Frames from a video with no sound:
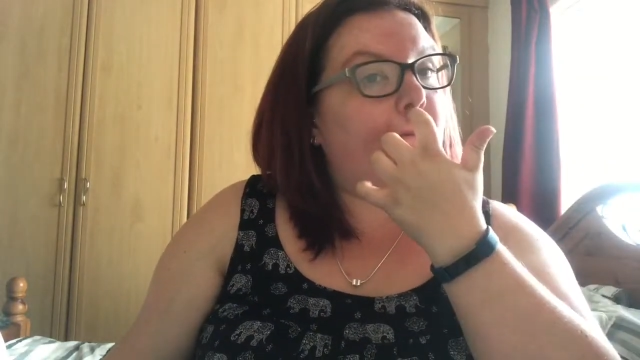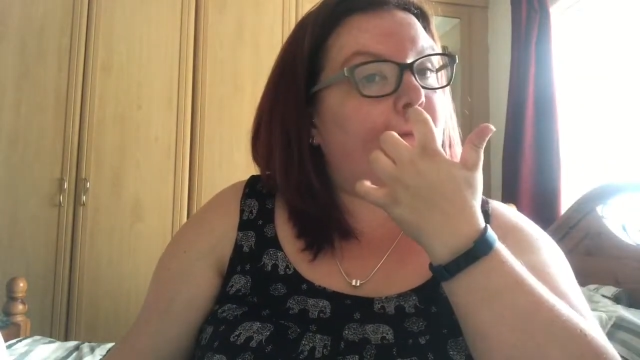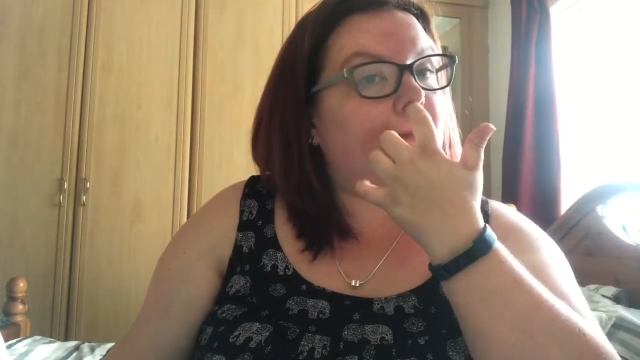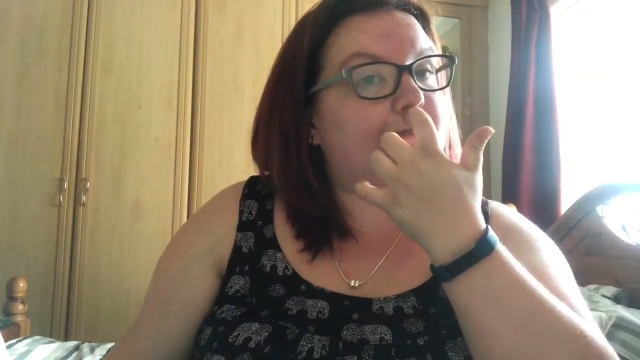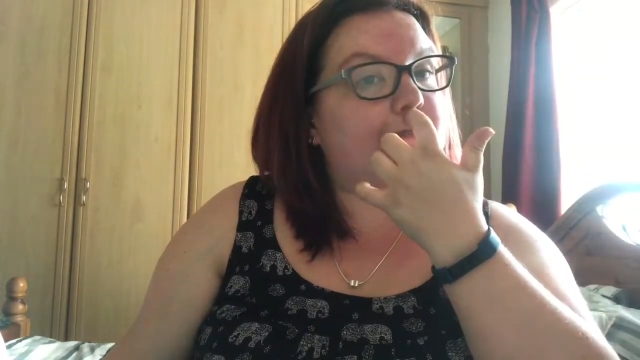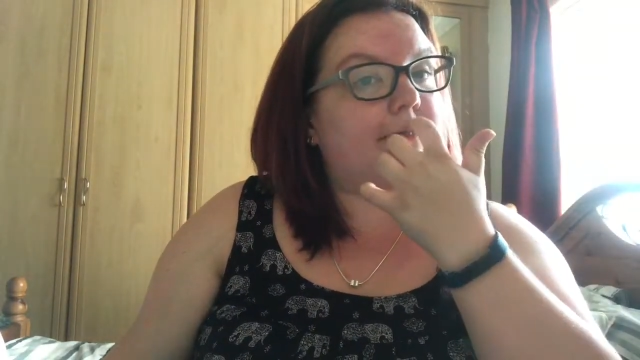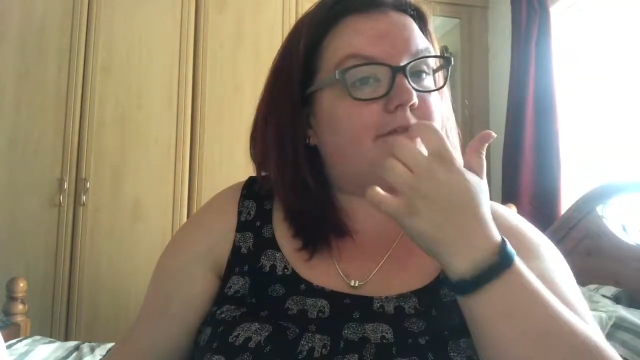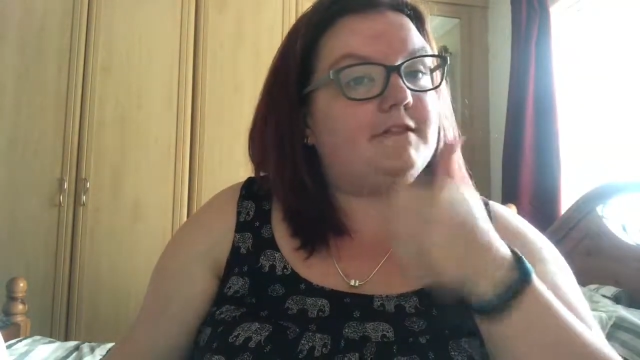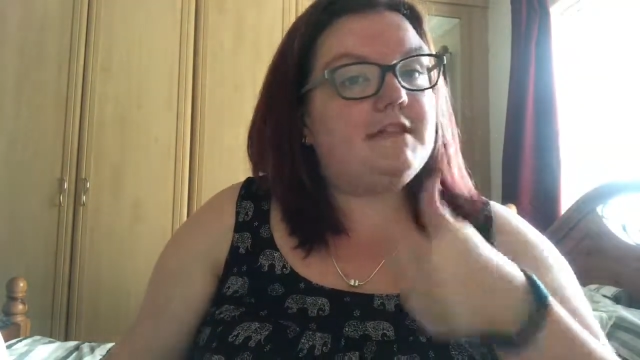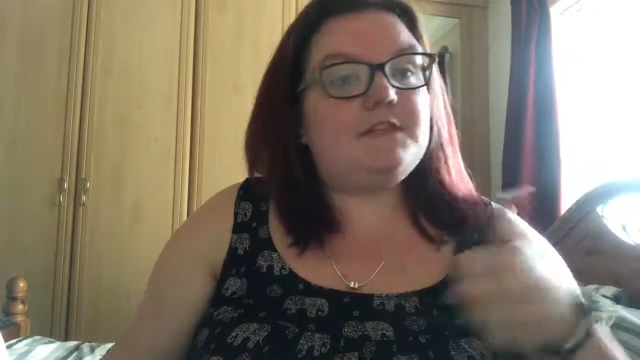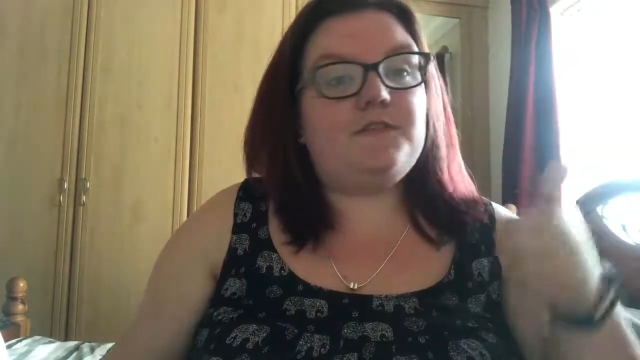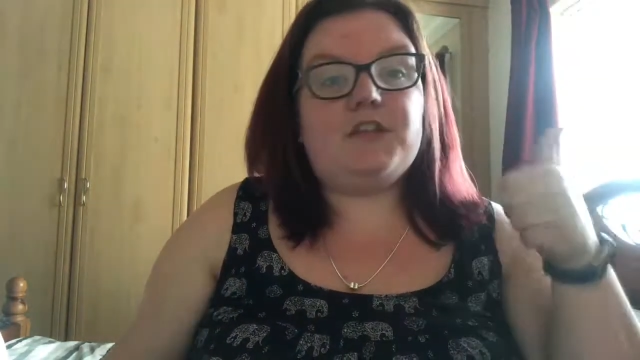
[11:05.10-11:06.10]
Please
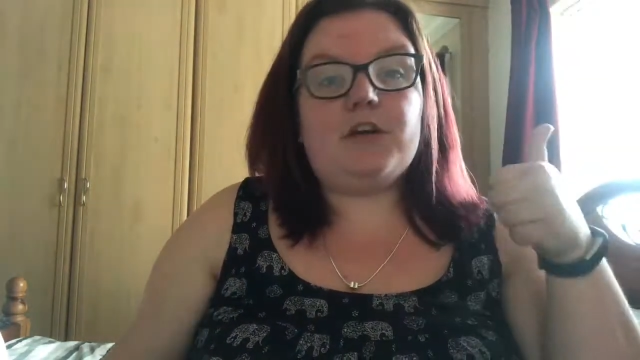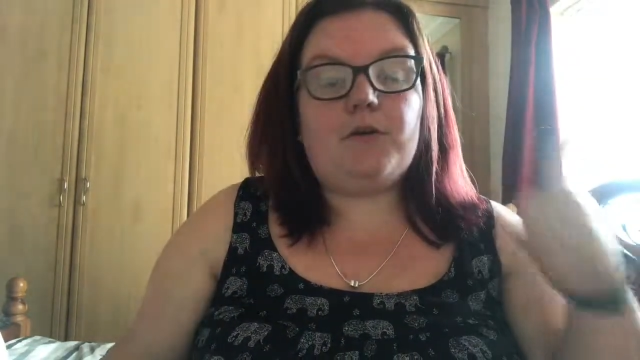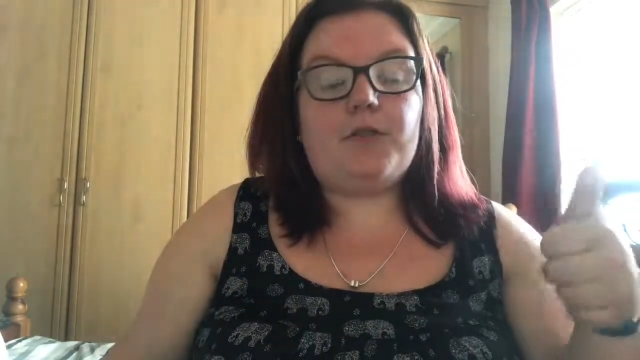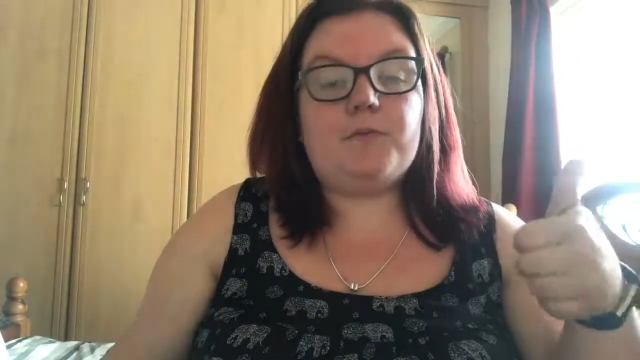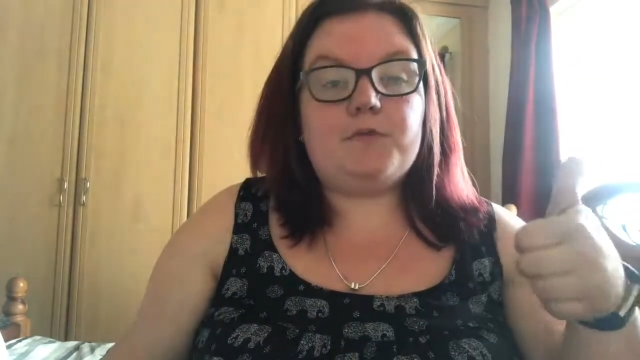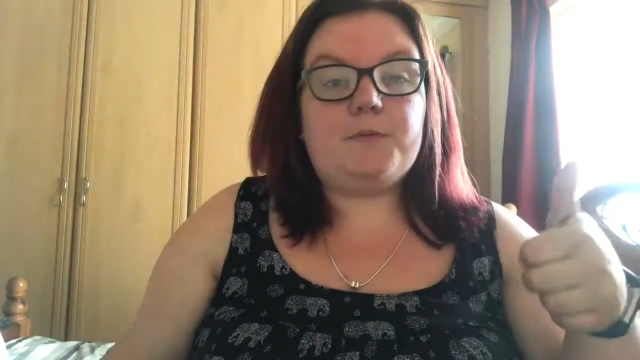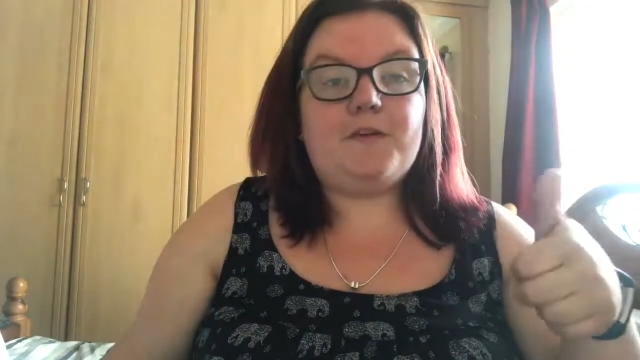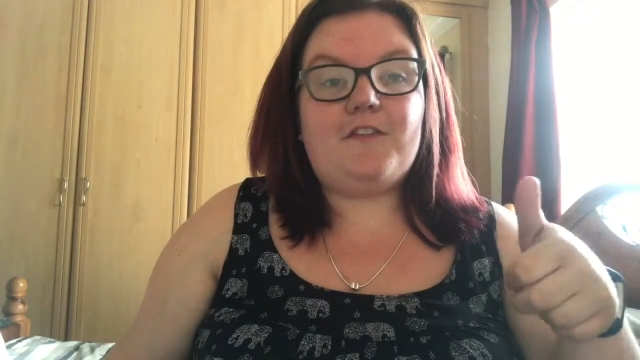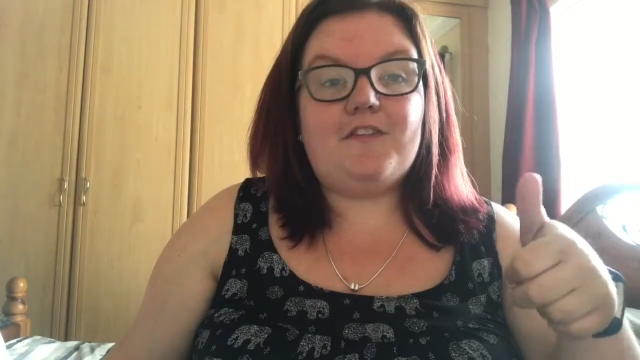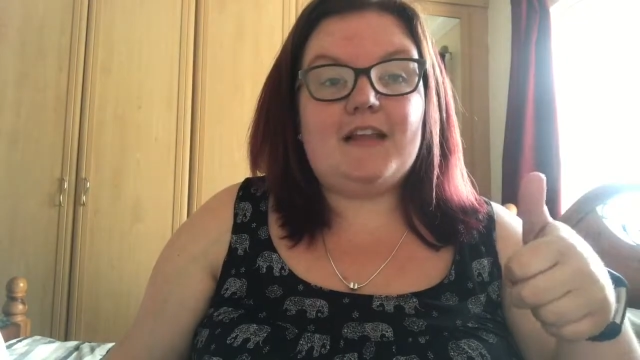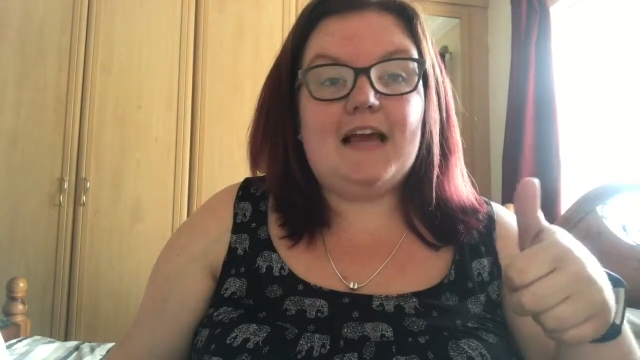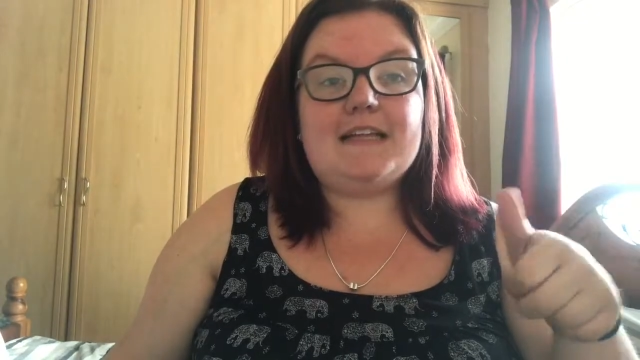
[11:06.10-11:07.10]
give this video a thumbs up if
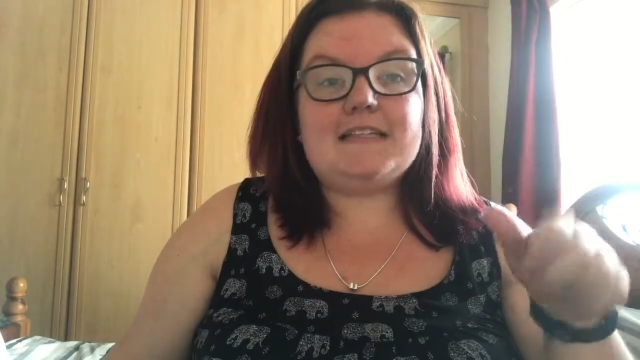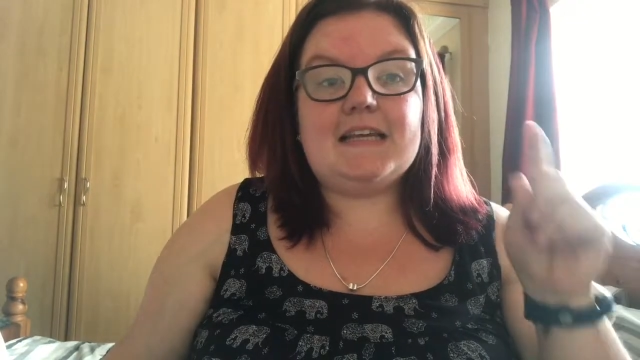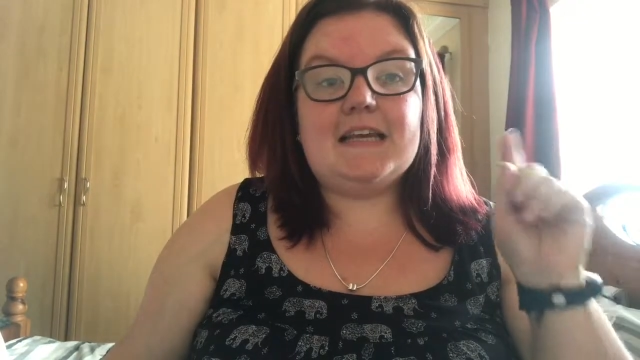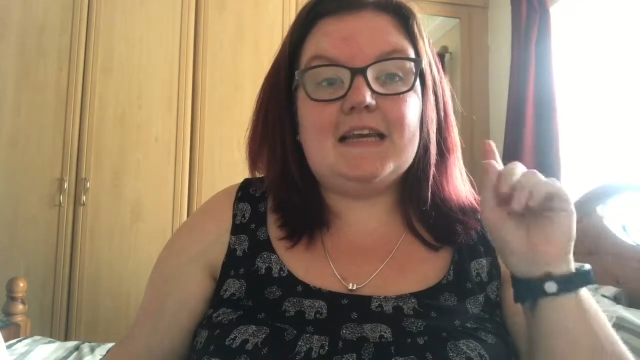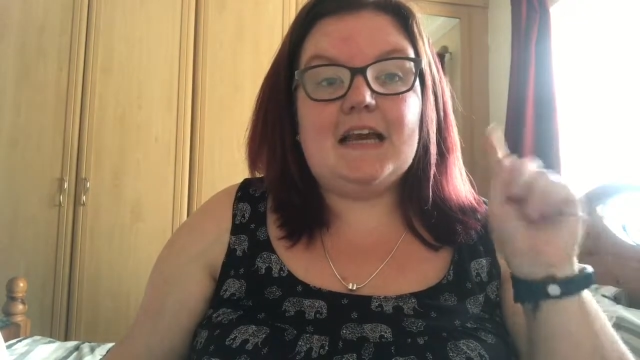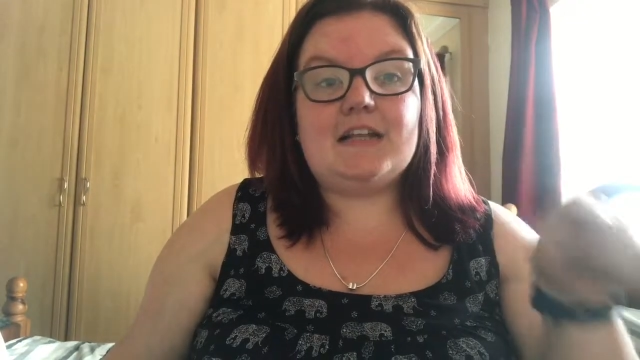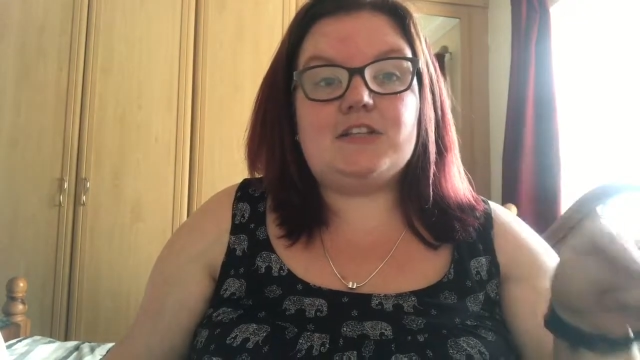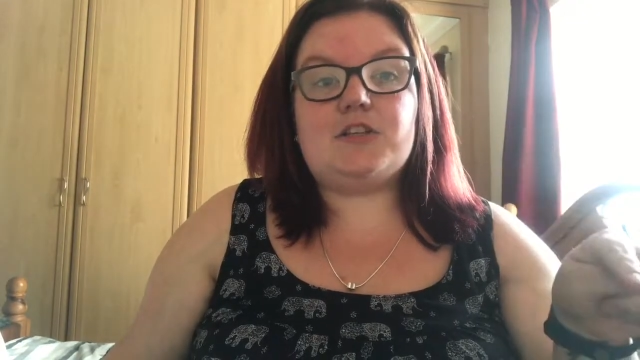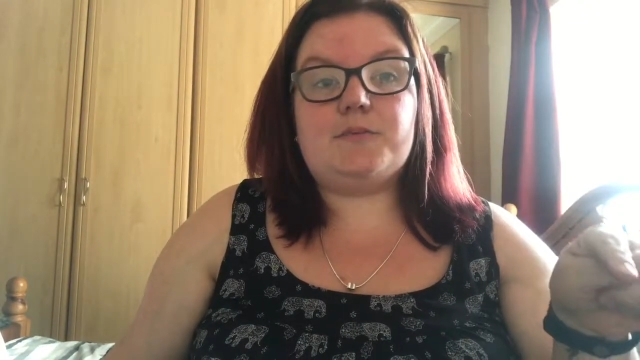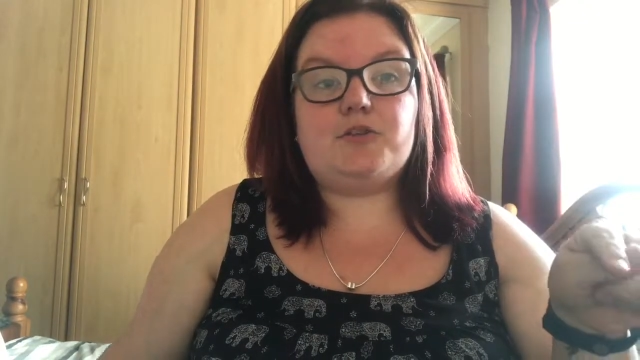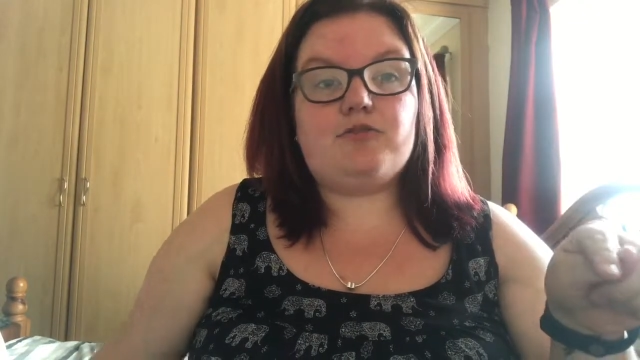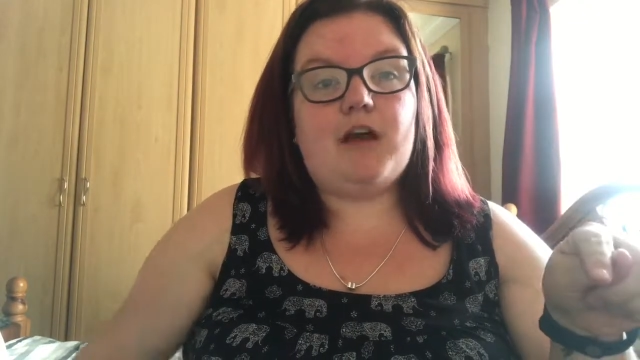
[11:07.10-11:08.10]
you liked it and
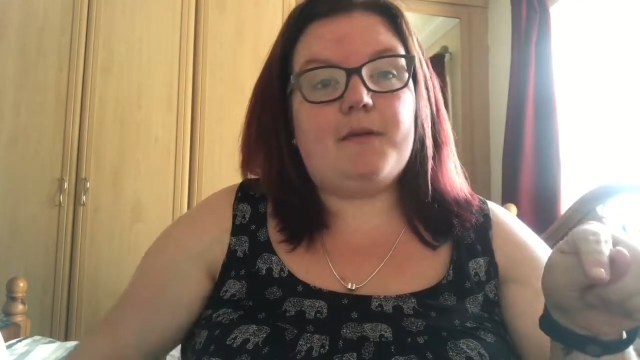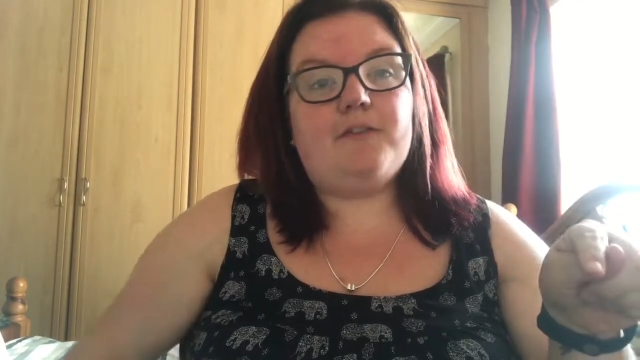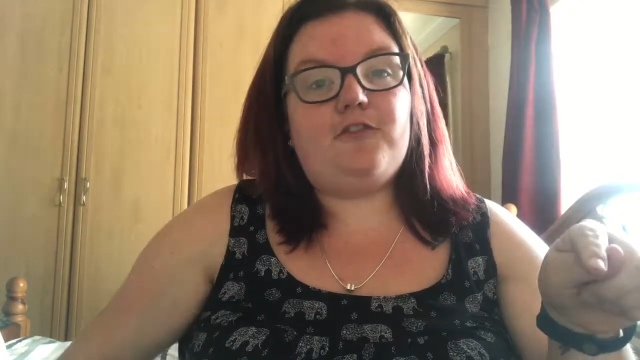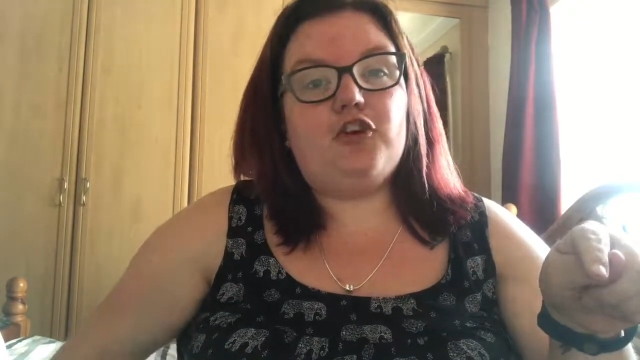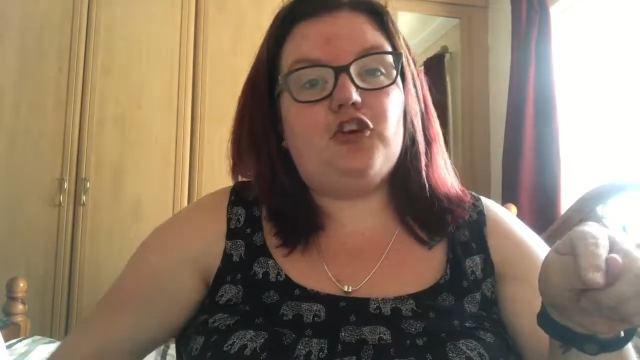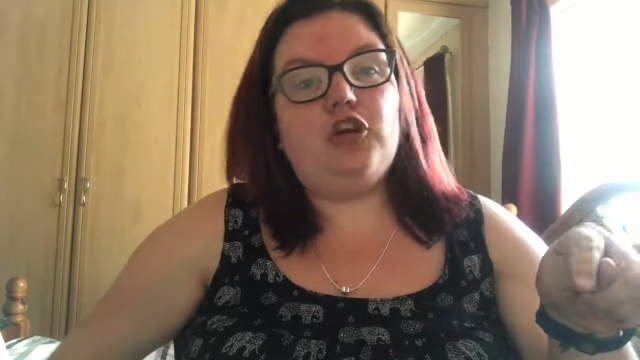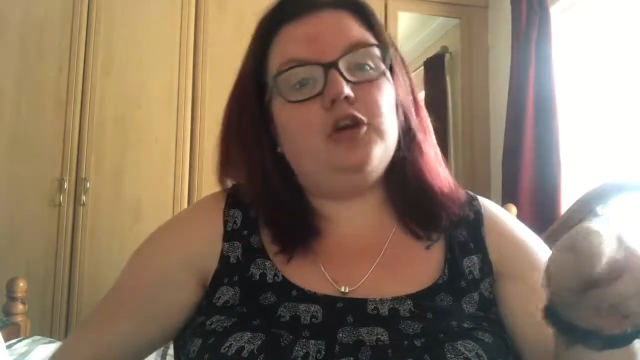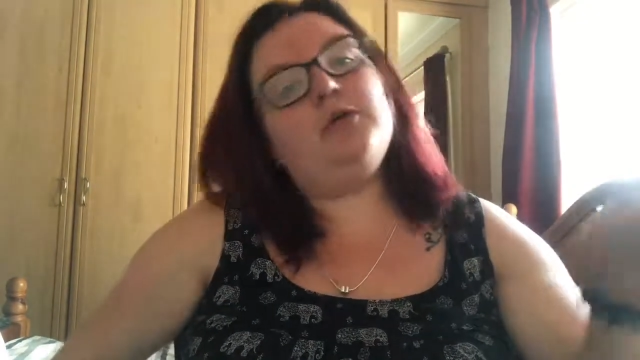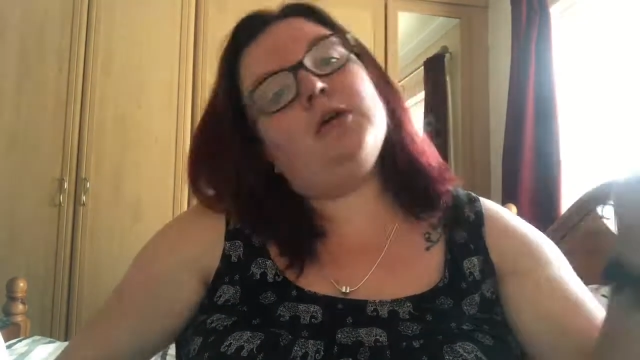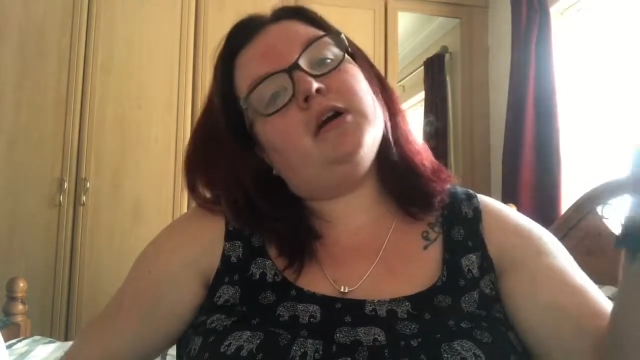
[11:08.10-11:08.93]
subscribe if you're new,